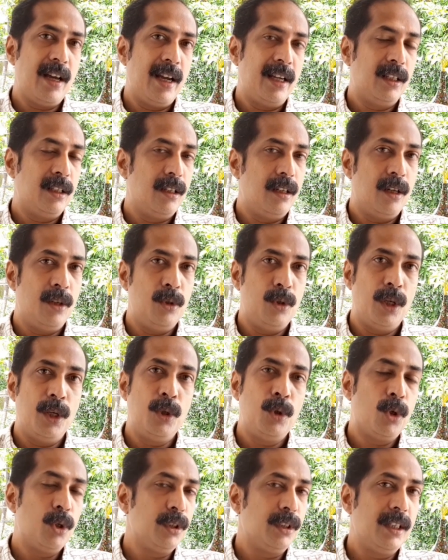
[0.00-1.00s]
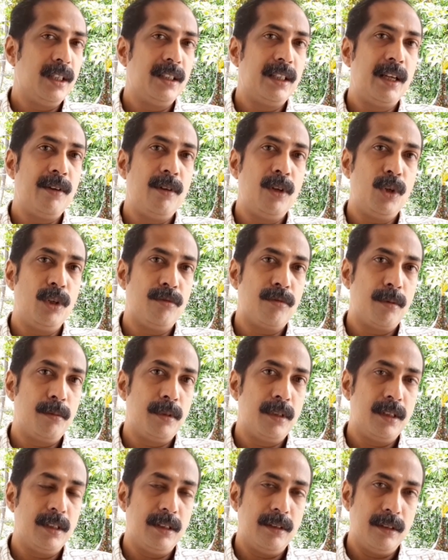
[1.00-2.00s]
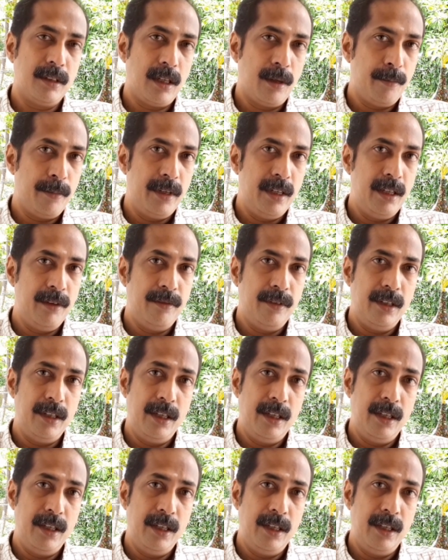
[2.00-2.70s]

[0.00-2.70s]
I don't think they will quit from this company.